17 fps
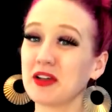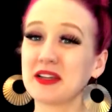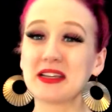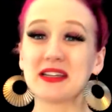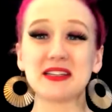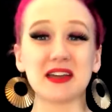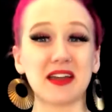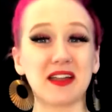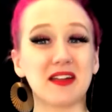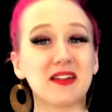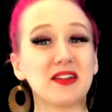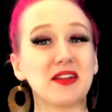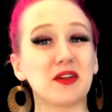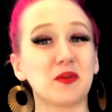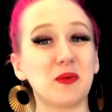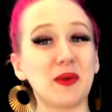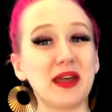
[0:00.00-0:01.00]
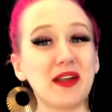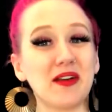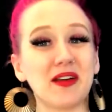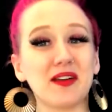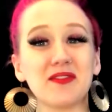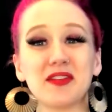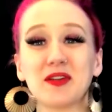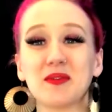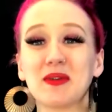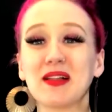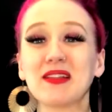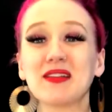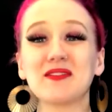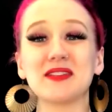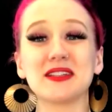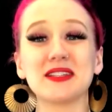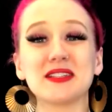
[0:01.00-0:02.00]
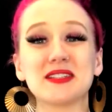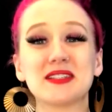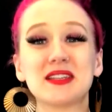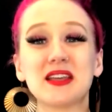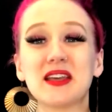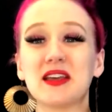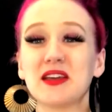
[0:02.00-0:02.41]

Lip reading: entirely aware of their relevance